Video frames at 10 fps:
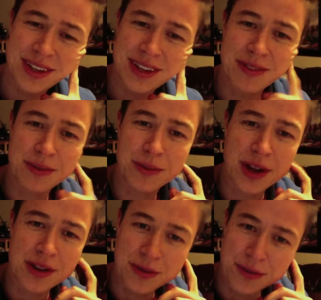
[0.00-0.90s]
given what
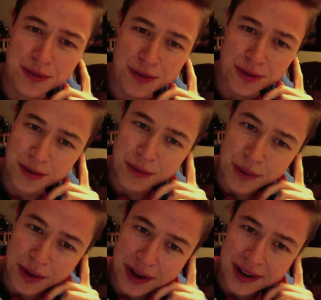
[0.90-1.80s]
I do for
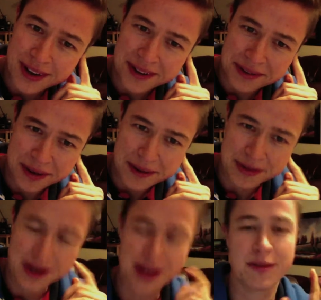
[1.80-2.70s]
work, I have
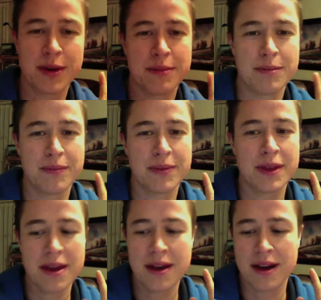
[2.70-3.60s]
kind of a
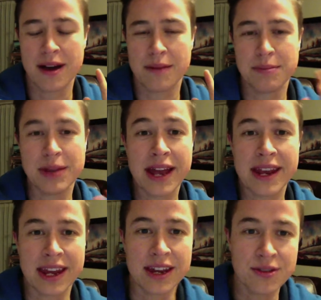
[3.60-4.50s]

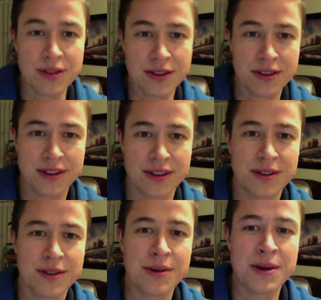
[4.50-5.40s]
planning interest. And
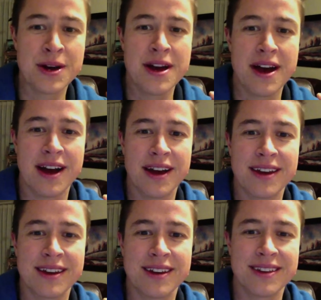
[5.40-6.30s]
so I,
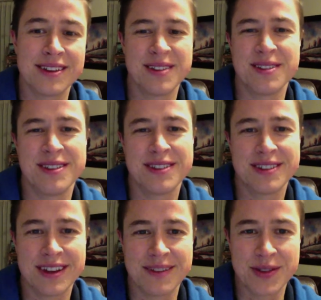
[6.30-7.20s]
you know,
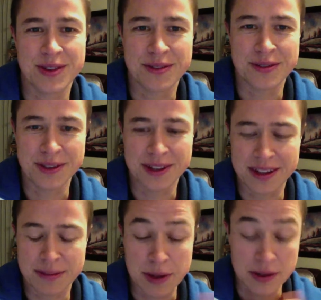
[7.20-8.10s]
this type of stuff really
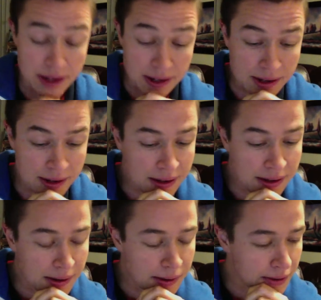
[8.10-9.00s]
gets me excited
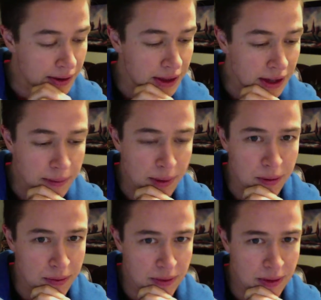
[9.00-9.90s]
to think
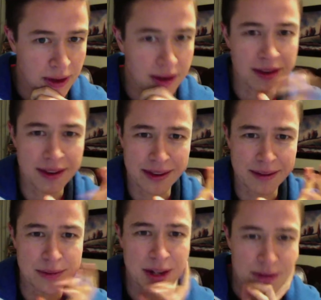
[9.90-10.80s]
about. And
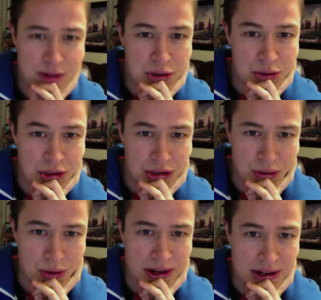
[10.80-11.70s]
I'm kind of solutions
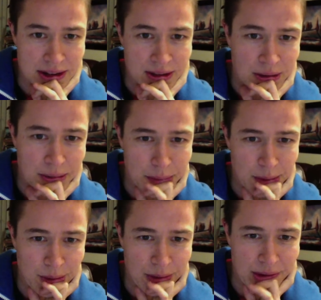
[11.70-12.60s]
oriented, so I'm
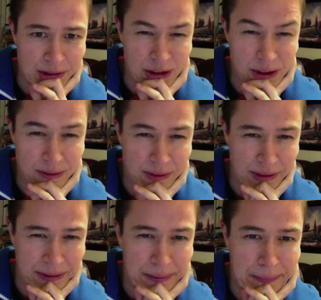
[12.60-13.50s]
always like trying to
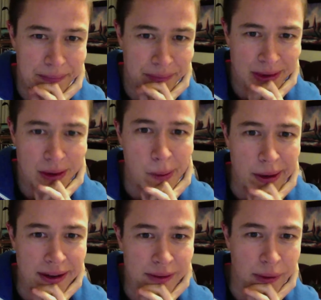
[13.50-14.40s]
figure out
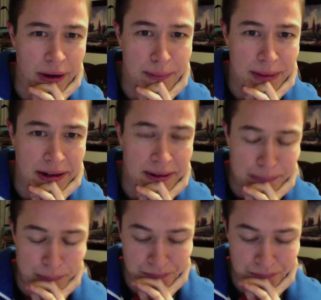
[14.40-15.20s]
what can be done